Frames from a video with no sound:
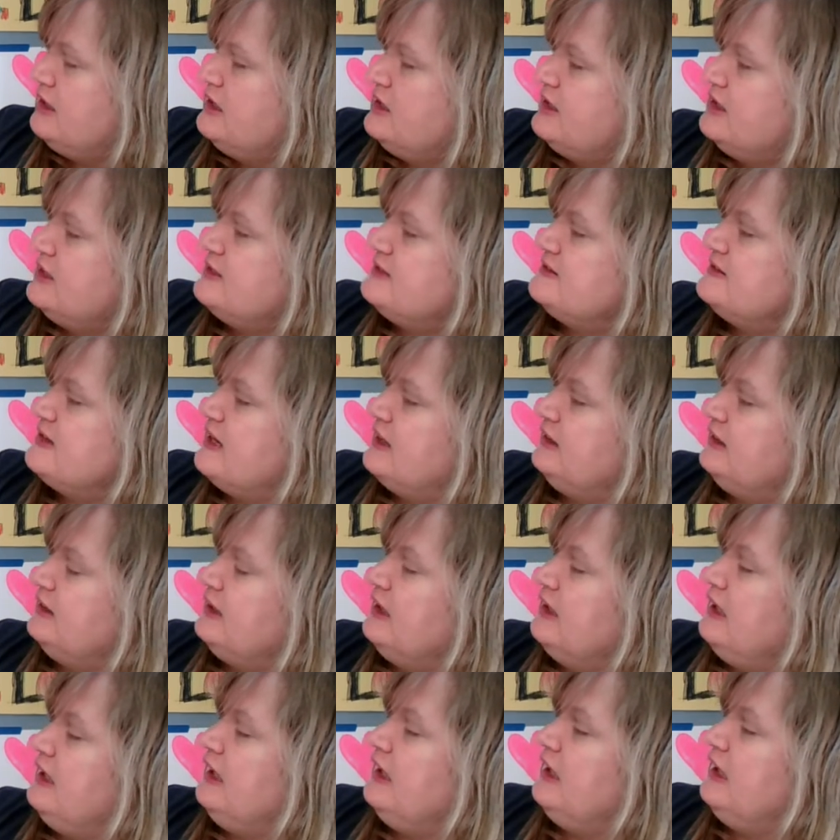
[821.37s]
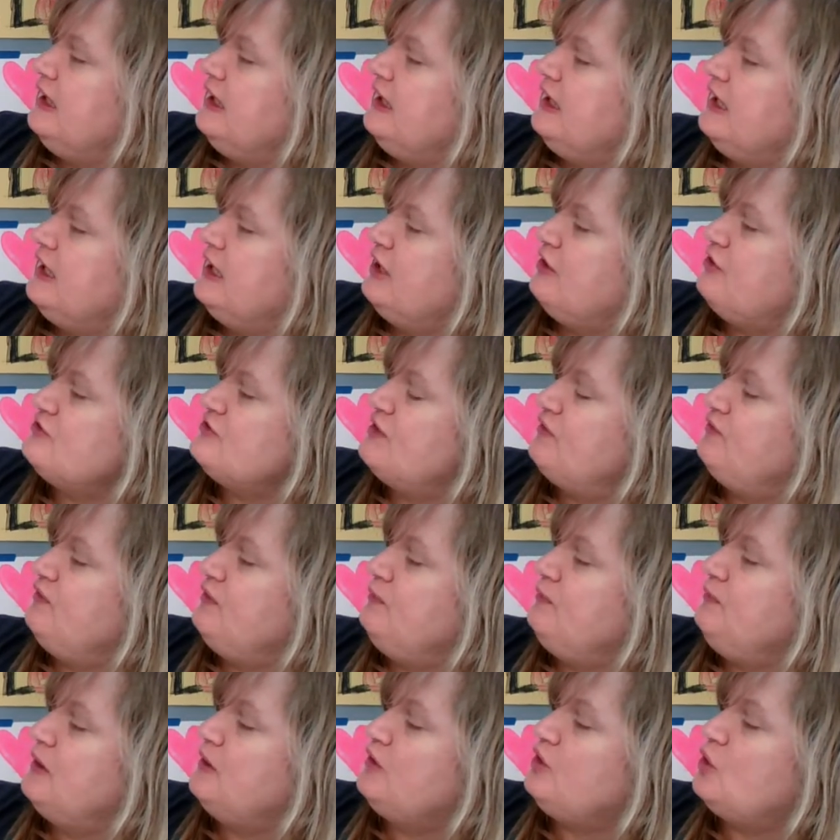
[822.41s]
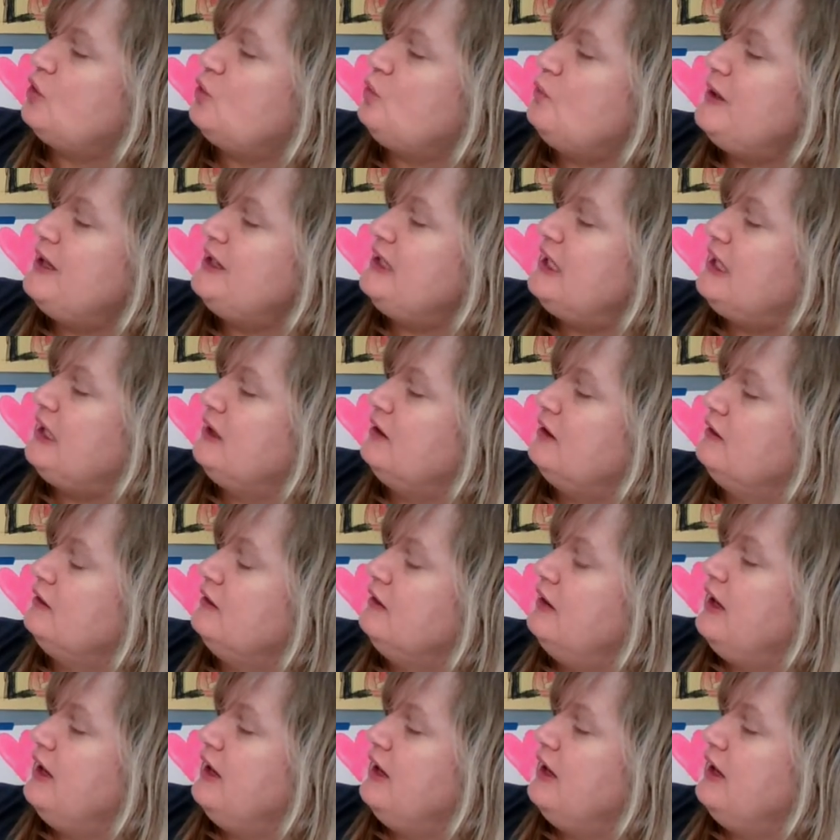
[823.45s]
Suddenly, he hears a familiar whinny.